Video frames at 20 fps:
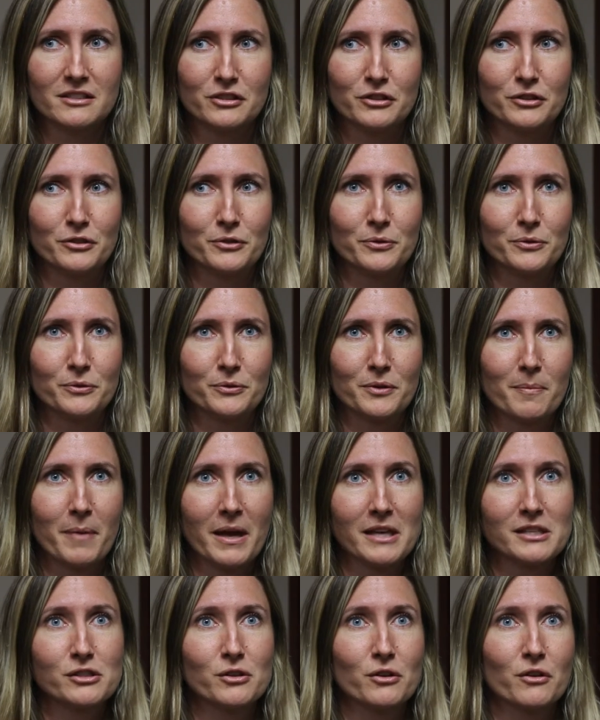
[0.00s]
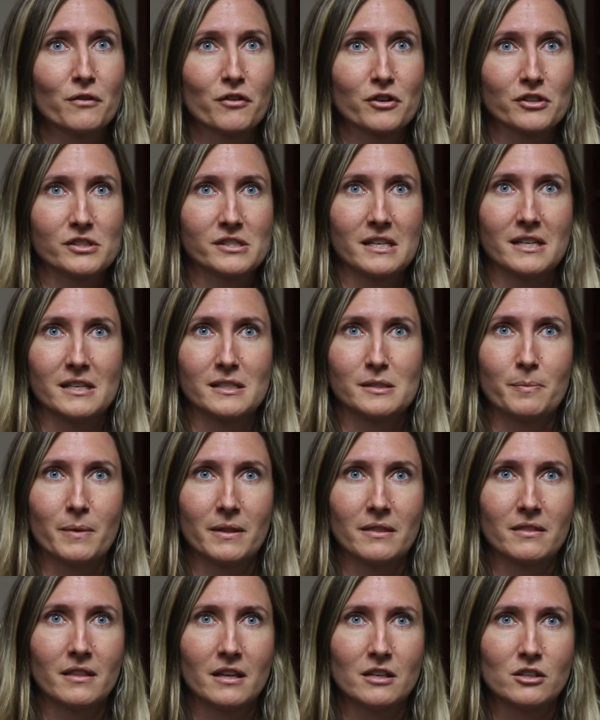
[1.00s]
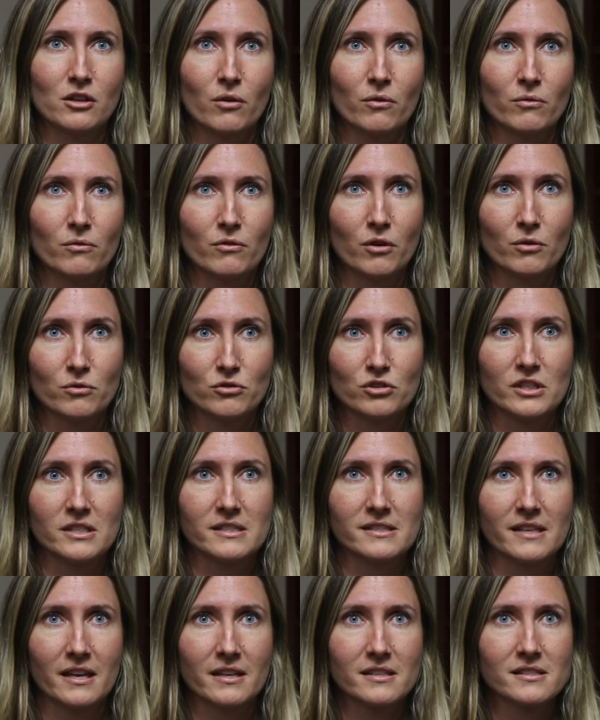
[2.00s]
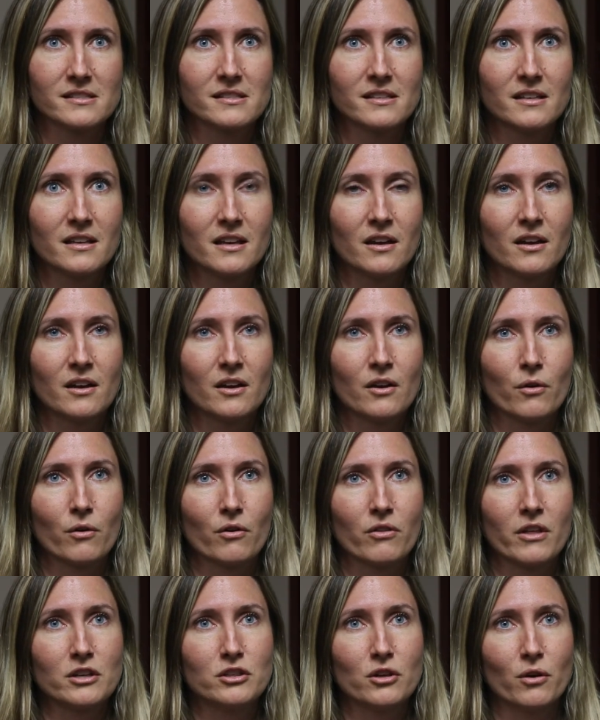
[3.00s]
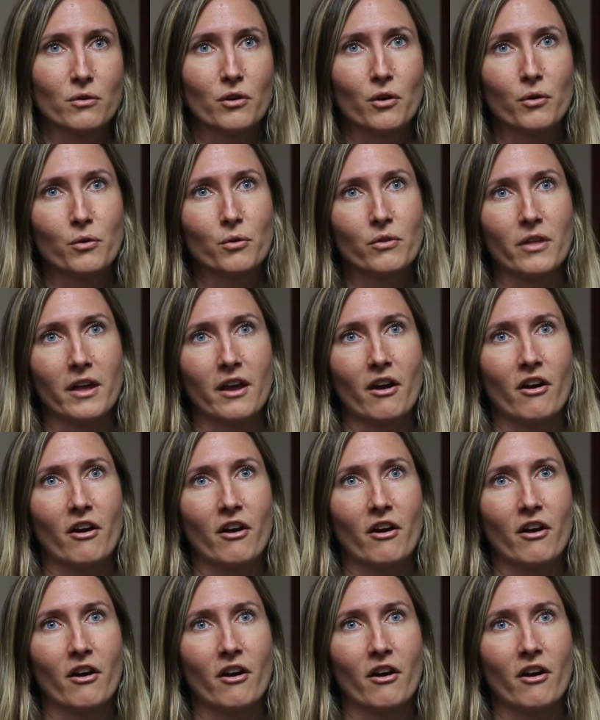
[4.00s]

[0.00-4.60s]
to the best universities, but they don't know Jesus or they don't know who they